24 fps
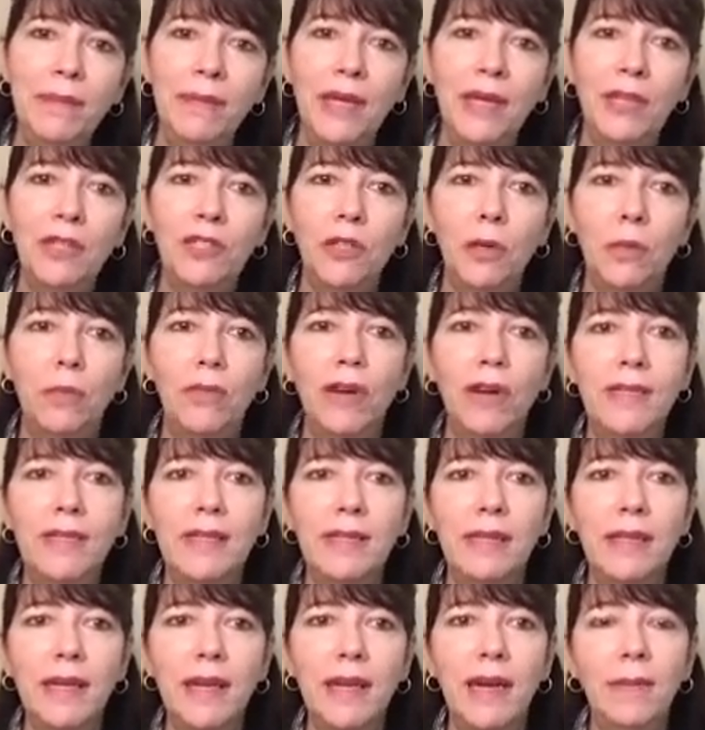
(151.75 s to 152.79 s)
they show
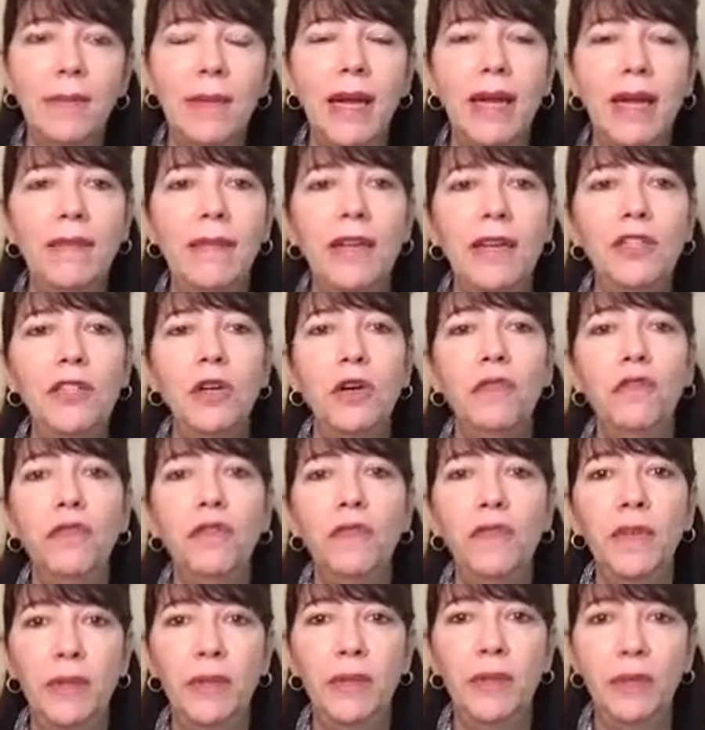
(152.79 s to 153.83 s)
present time, and they show
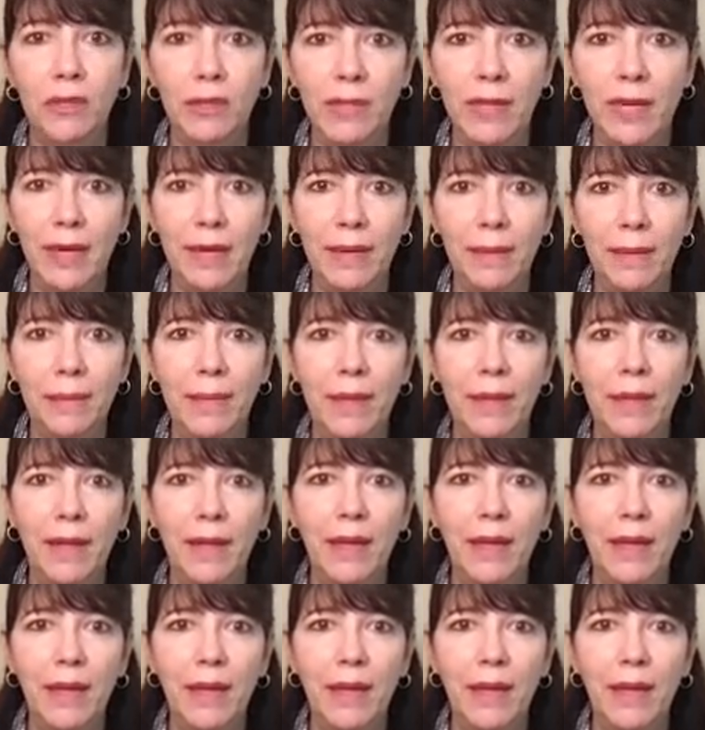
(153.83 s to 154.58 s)
future time.